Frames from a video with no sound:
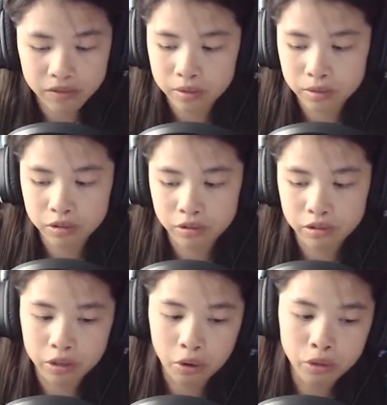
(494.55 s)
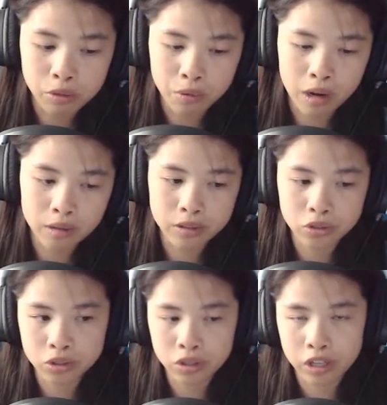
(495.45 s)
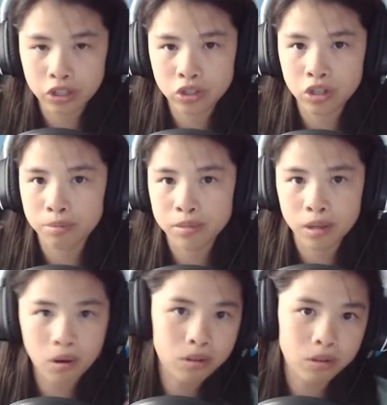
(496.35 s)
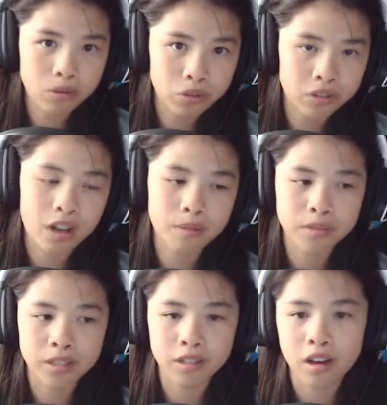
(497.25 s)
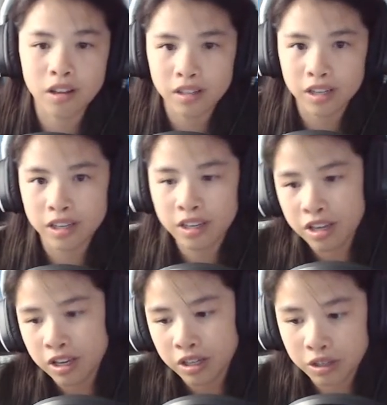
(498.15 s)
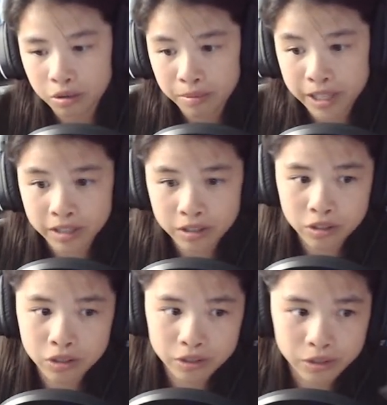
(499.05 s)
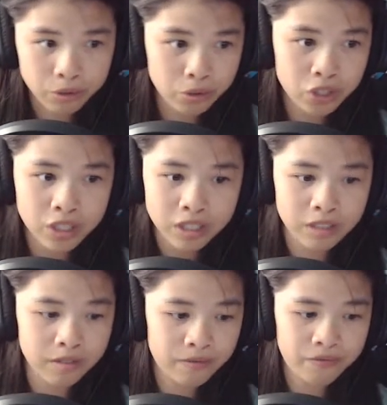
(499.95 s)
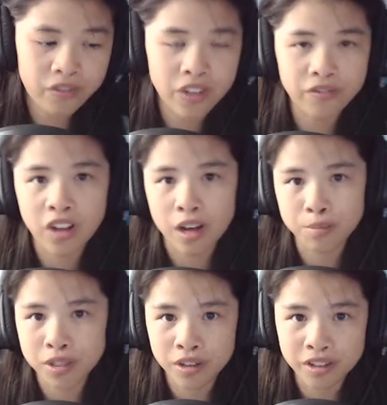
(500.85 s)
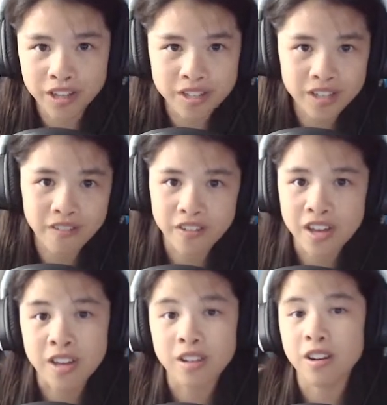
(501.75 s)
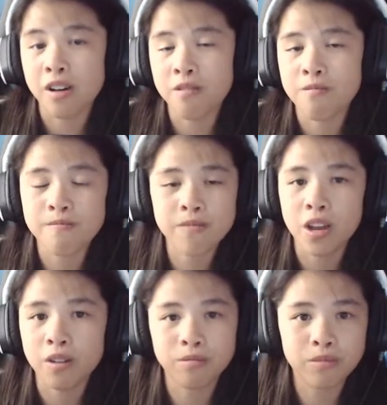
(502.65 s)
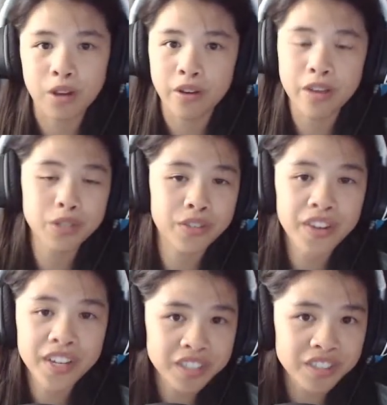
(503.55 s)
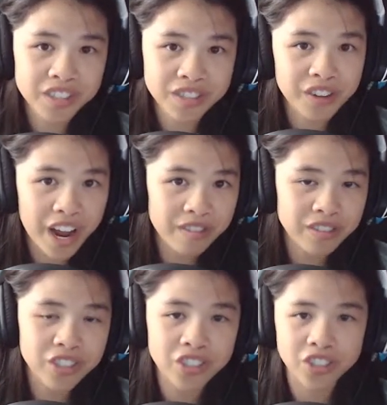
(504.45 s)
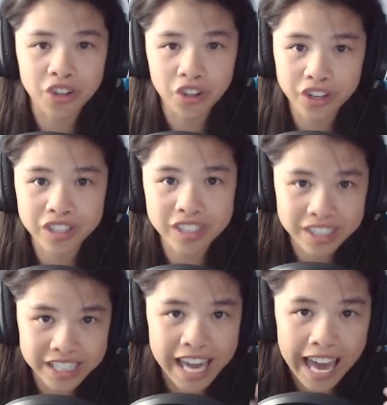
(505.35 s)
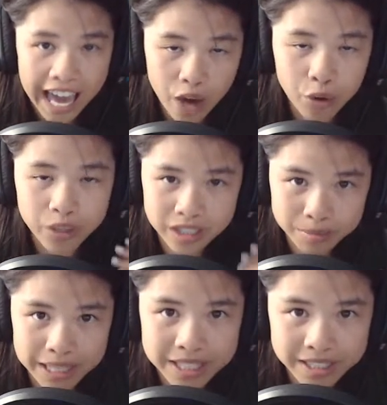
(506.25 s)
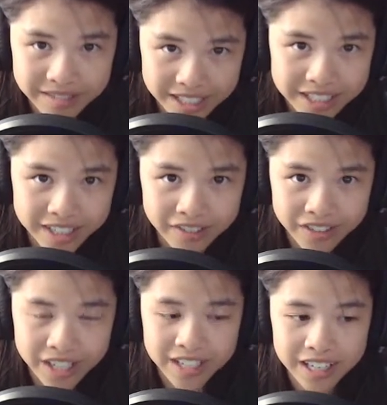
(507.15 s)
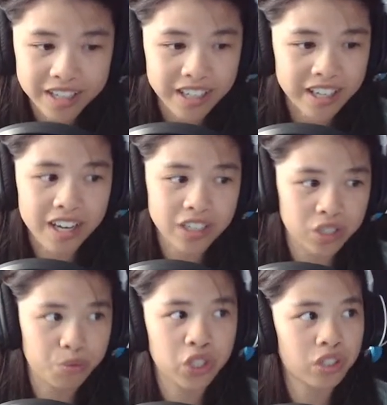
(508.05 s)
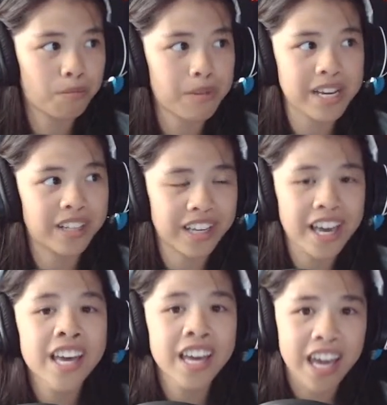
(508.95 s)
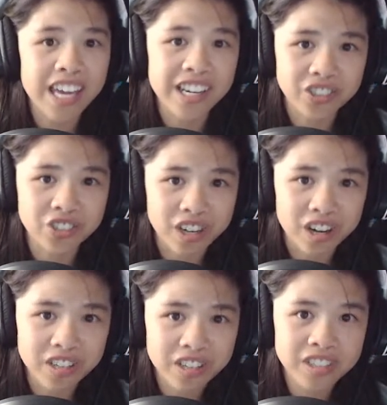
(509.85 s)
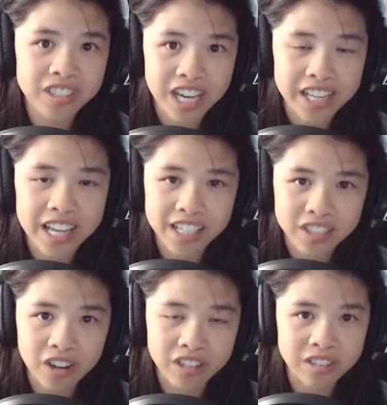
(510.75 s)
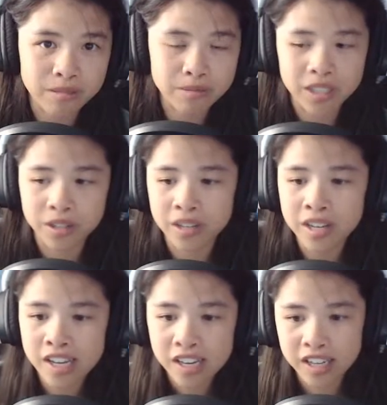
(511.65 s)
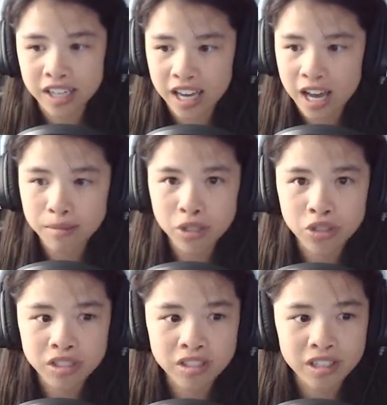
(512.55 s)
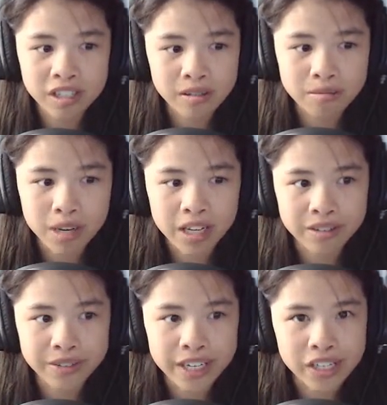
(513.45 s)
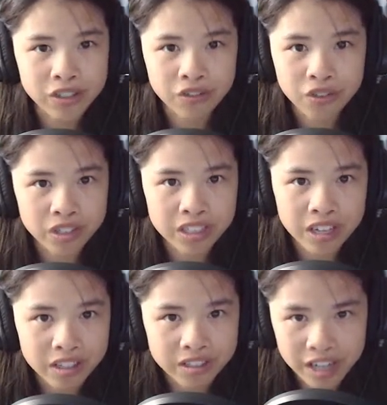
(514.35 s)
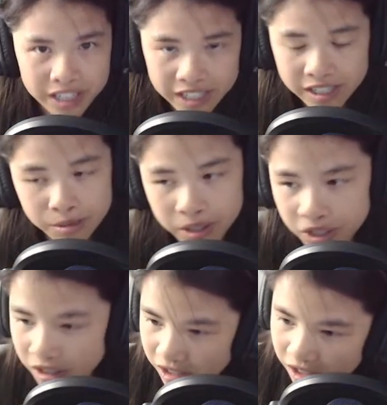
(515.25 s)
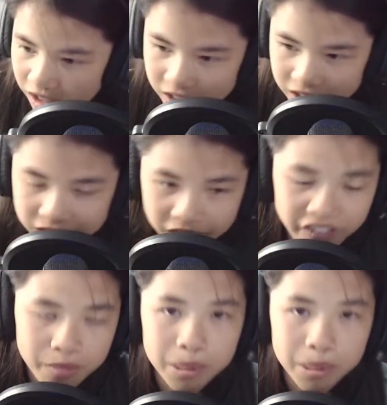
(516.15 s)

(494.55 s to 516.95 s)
If you're wondering, like, oh, you probably just like shopped at all those shops and got like, my Gucci flip-flops and all that stuff. No, no, no. It was fun to look around, to just look to see how expensive this stuff can get, like a sweatshirt being like $800. Yeah, that's awesome. So yeah, I'm used to like my regular $40 Nike sweatshirts and all that stuff.